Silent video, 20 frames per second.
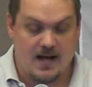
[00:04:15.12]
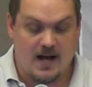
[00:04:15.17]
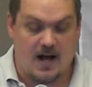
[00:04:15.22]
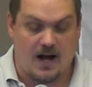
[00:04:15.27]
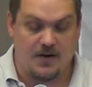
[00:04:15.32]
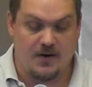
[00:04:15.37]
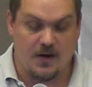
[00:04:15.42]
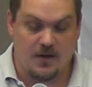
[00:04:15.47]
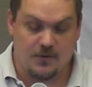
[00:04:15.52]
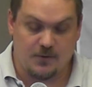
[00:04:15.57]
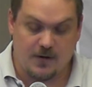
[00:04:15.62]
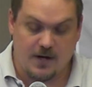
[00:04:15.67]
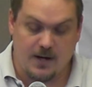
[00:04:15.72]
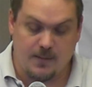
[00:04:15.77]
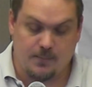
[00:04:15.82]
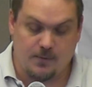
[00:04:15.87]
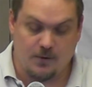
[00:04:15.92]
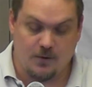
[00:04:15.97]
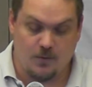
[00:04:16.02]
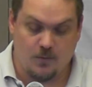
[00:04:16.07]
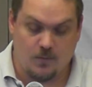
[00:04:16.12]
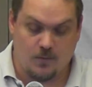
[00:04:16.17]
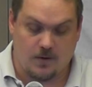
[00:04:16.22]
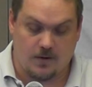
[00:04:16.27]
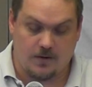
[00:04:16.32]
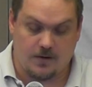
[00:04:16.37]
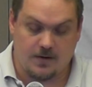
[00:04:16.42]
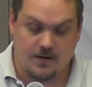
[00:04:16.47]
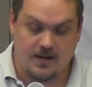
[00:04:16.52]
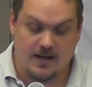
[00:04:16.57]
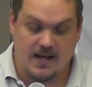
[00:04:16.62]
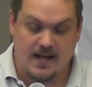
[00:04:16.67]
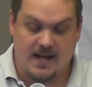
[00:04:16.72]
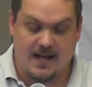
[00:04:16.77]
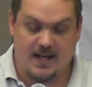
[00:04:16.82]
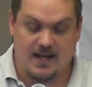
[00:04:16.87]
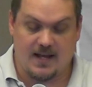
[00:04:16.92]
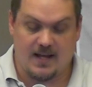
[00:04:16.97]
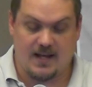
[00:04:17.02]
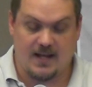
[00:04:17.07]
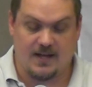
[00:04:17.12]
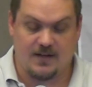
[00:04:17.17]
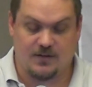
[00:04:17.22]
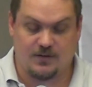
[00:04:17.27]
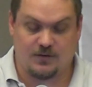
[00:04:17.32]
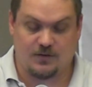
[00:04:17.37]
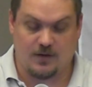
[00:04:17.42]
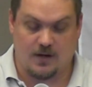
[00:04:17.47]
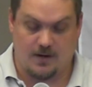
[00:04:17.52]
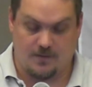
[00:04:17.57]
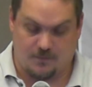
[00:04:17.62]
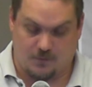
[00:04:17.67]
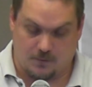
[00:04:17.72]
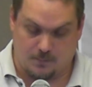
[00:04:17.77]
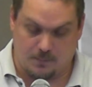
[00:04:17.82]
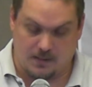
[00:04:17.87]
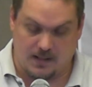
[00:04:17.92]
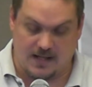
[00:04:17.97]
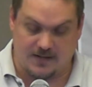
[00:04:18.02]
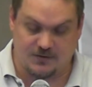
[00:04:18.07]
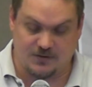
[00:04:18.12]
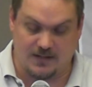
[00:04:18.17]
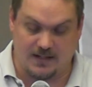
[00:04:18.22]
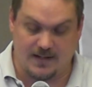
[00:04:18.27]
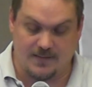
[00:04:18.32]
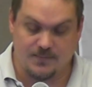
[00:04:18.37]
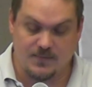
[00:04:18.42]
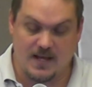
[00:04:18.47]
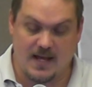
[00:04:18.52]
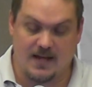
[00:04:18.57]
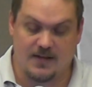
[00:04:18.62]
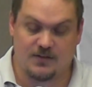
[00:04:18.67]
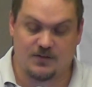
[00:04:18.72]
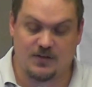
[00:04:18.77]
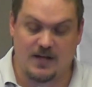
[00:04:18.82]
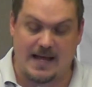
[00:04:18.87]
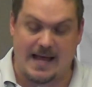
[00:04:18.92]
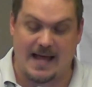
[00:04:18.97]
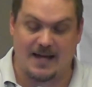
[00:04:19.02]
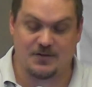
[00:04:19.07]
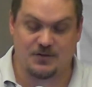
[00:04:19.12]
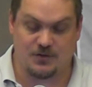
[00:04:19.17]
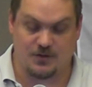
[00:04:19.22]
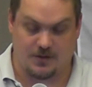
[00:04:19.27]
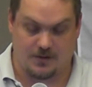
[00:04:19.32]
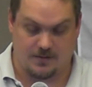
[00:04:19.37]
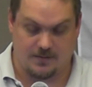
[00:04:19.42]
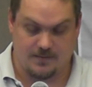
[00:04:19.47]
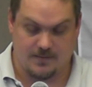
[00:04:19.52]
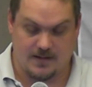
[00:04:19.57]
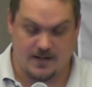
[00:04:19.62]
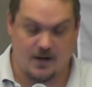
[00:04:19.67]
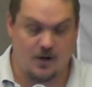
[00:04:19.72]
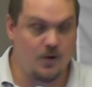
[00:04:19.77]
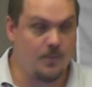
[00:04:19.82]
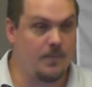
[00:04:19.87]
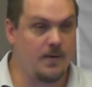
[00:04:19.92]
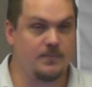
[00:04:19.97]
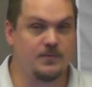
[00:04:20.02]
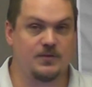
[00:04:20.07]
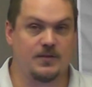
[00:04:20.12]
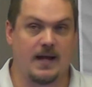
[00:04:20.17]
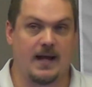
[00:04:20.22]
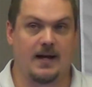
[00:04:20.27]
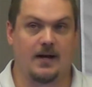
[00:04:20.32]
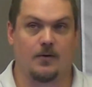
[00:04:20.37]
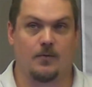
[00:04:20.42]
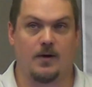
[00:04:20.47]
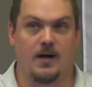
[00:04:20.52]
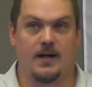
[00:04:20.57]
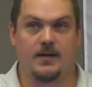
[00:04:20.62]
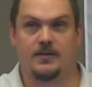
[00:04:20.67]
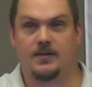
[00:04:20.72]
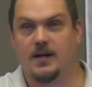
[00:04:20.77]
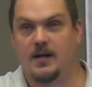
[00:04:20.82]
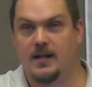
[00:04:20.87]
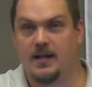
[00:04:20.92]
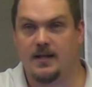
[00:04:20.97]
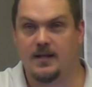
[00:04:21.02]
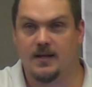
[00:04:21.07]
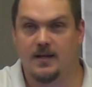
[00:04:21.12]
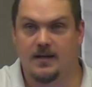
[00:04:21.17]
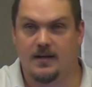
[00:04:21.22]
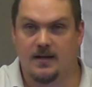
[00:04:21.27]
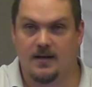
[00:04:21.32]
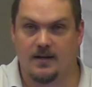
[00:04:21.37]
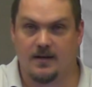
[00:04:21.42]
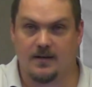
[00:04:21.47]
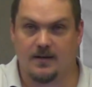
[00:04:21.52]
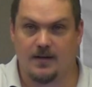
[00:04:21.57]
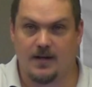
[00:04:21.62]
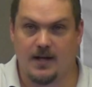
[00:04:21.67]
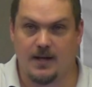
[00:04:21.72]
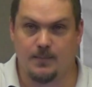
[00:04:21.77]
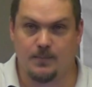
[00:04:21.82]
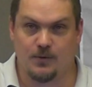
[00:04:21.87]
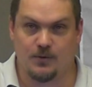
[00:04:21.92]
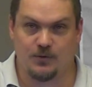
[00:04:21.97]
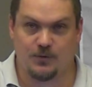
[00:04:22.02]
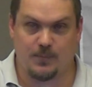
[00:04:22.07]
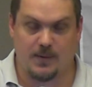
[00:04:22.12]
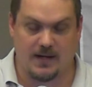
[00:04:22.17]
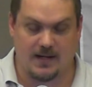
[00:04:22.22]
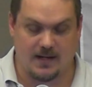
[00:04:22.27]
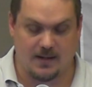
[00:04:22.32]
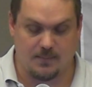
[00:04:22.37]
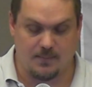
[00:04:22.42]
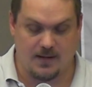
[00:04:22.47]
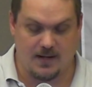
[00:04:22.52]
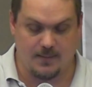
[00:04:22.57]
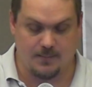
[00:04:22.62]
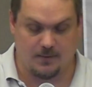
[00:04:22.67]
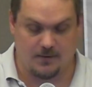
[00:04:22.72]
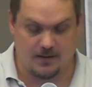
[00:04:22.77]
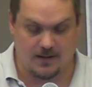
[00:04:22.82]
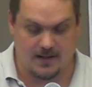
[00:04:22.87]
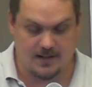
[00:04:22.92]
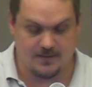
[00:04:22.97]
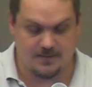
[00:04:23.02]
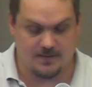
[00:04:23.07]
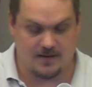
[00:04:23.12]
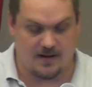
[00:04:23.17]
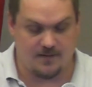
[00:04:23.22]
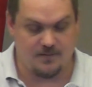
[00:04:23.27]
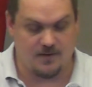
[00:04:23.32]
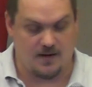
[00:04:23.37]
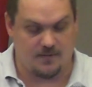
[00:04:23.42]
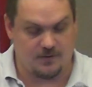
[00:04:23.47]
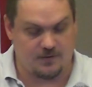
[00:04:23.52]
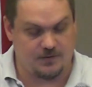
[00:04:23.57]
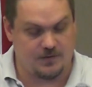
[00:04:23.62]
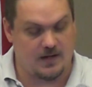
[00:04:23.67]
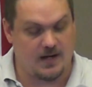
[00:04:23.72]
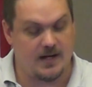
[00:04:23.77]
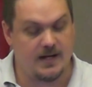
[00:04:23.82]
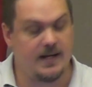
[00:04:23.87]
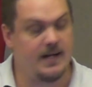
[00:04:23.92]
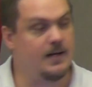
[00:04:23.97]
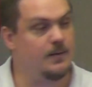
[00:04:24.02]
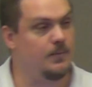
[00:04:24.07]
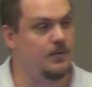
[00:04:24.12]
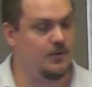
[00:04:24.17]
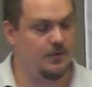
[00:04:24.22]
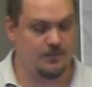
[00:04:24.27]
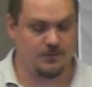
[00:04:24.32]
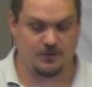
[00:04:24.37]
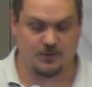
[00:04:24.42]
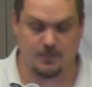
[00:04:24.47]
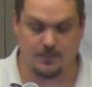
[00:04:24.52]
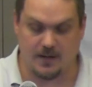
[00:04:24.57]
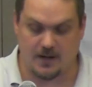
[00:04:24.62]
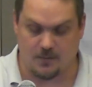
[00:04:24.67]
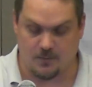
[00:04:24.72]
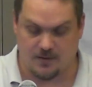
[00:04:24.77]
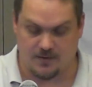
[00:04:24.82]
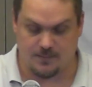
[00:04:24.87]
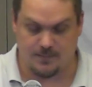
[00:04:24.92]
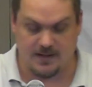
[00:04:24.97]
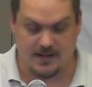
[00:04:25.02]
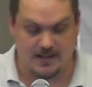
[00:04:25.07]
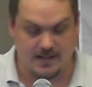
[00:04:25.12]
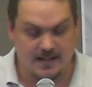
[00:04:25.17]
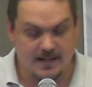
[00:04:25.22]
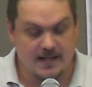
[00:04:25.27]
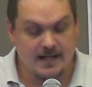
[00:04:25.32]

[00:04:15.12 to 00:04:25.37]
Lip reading: Another Hebrew word is for blessing is esher, and I hope I'm saying it right to any Hebrew-speaking people. I've never studied Hebrew, so bear with me.